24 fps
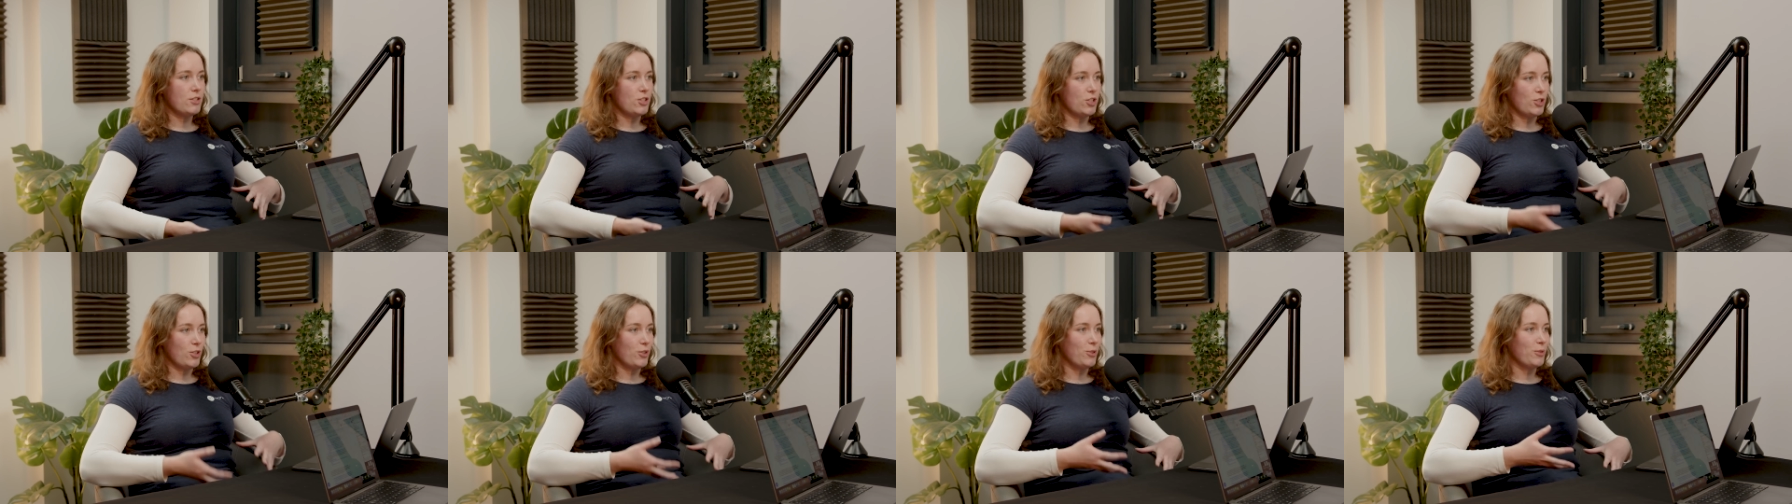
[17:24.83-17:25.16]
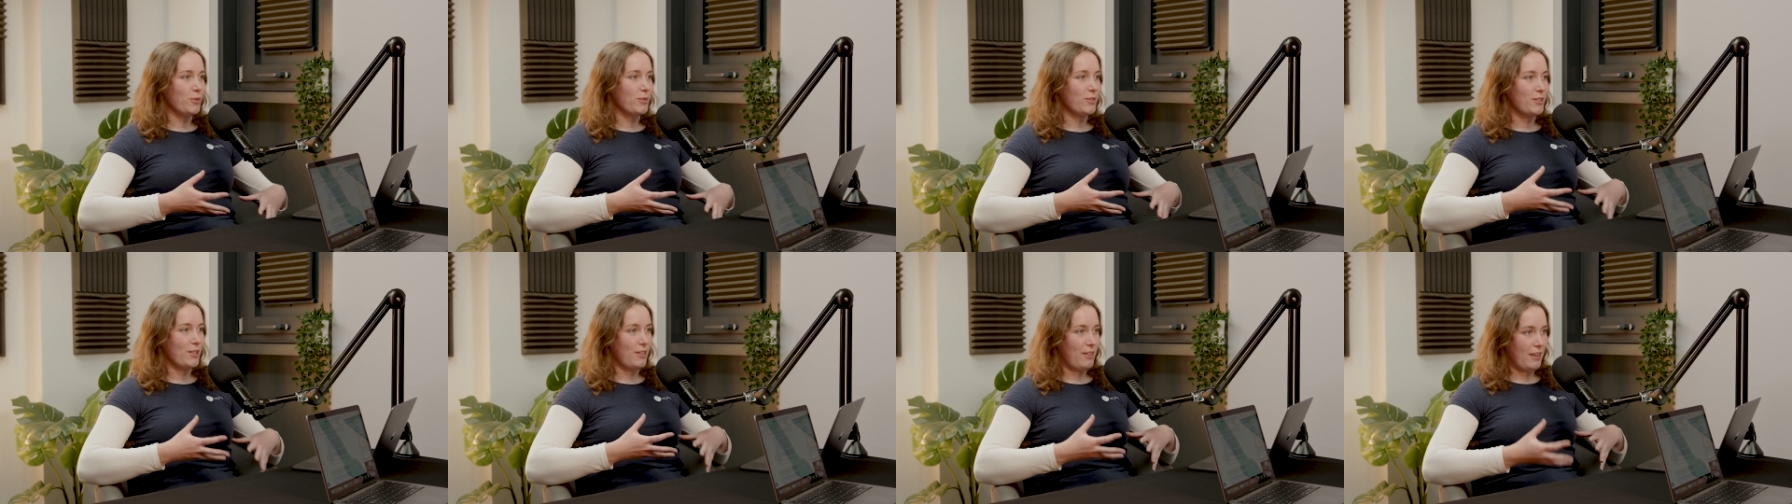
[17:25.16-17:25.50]

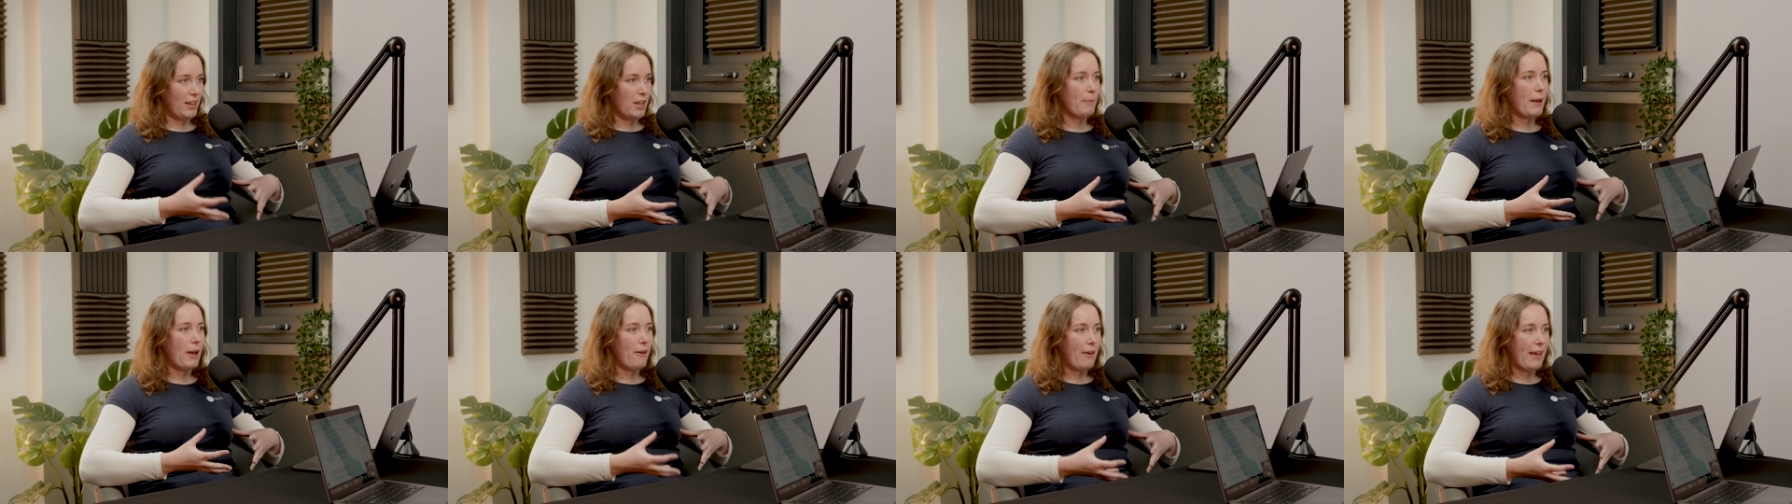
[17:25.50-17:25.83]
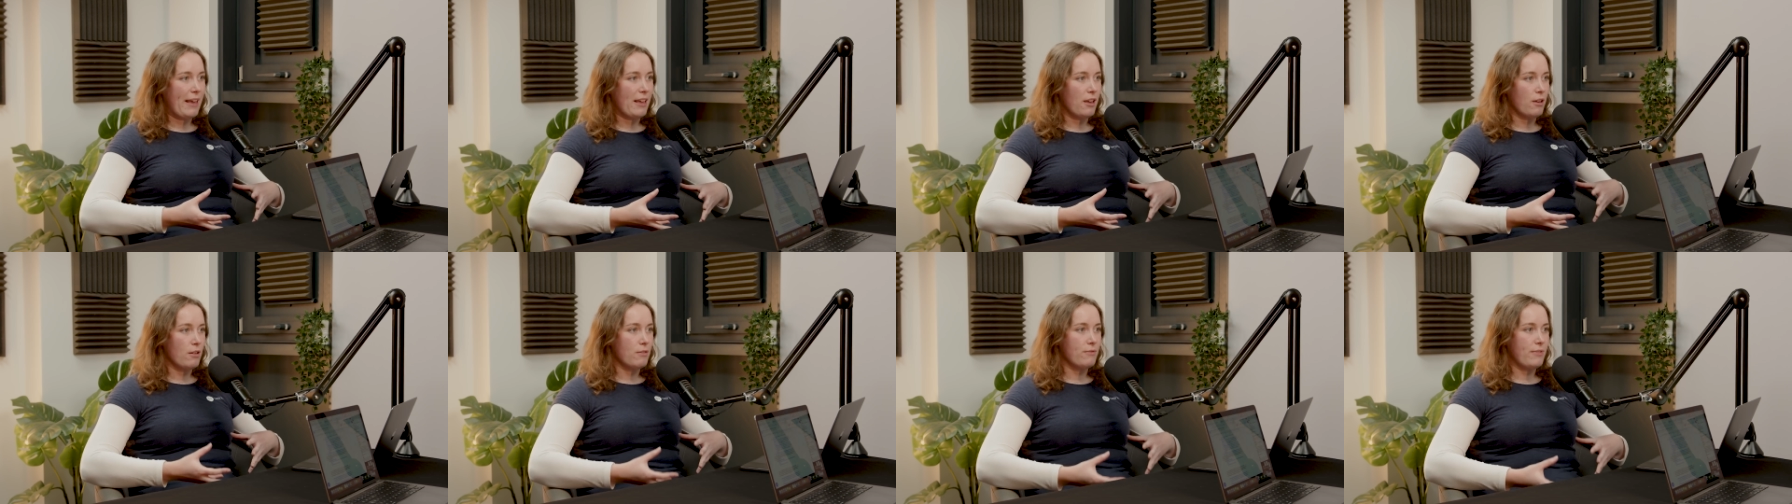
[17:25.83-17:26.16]
to think about
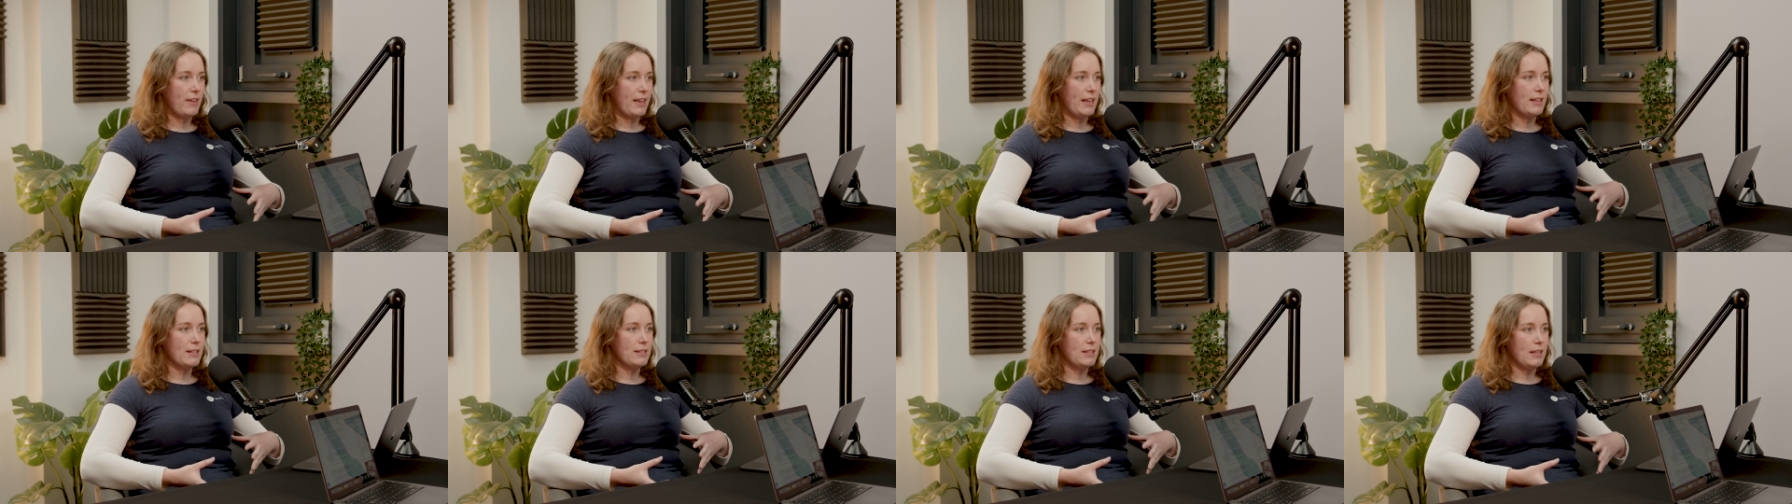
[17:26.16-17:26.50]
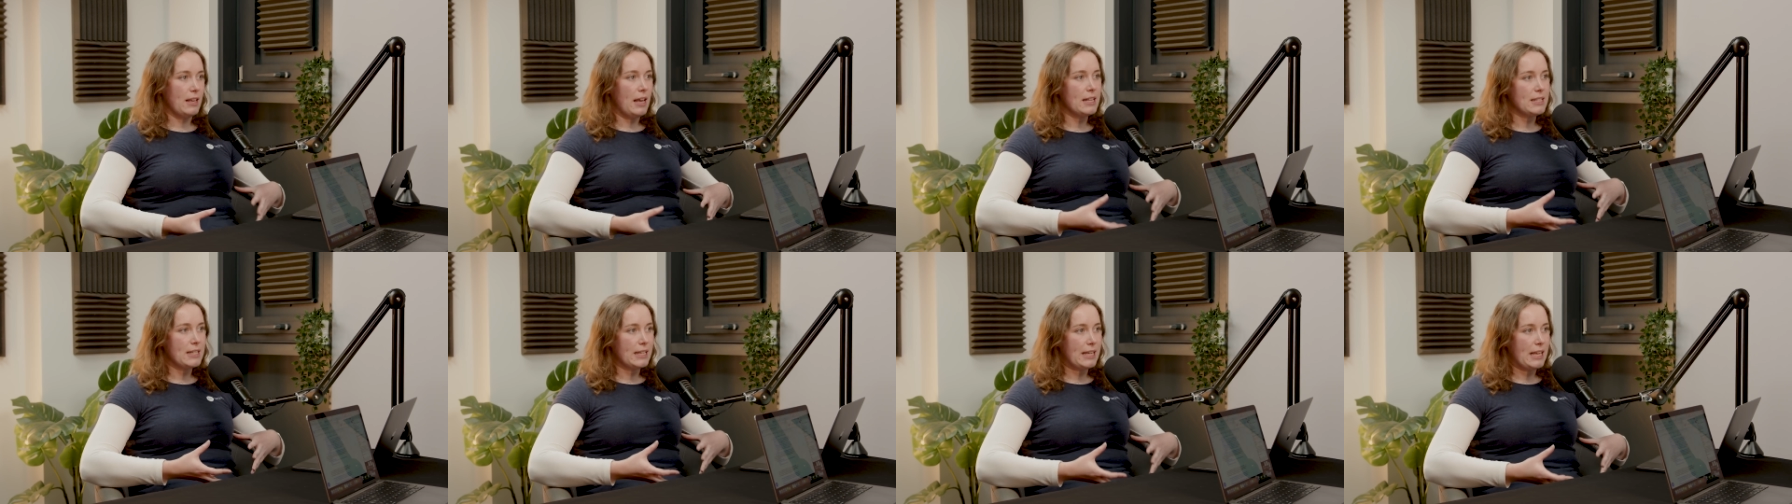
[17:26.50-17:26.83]
AOV
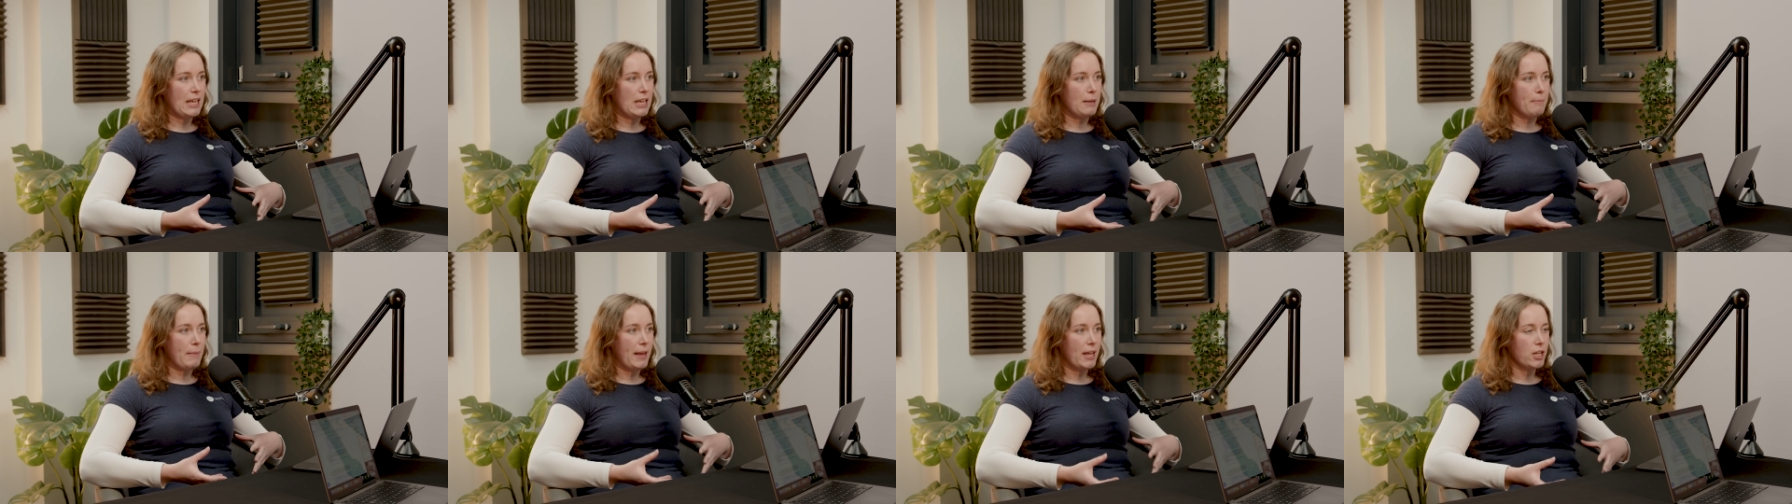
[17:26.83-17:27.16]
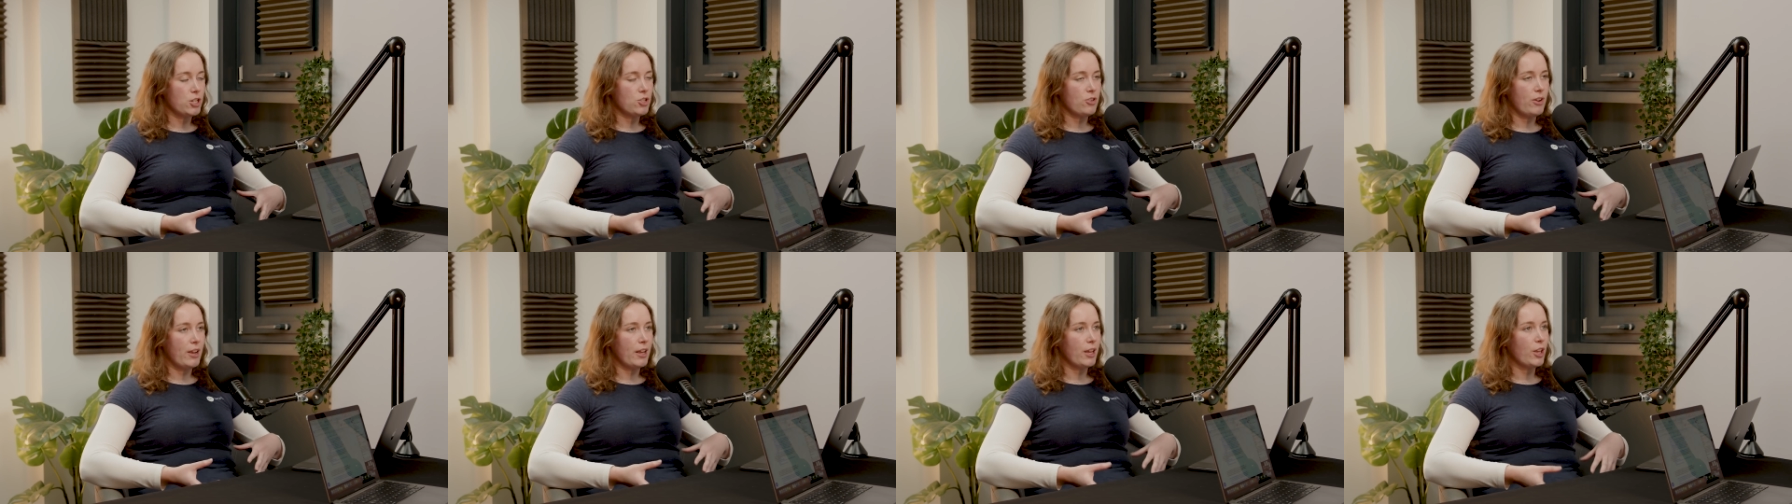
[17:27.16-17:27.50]
as a key
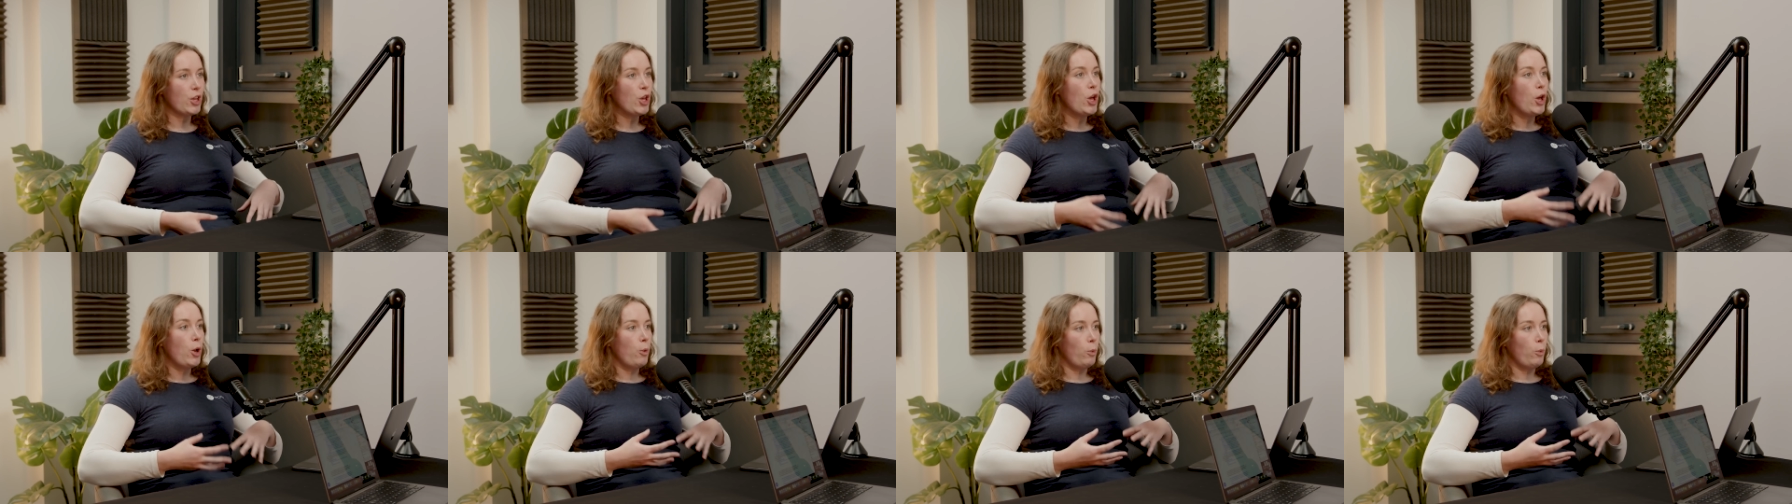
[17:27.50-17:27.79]
metric.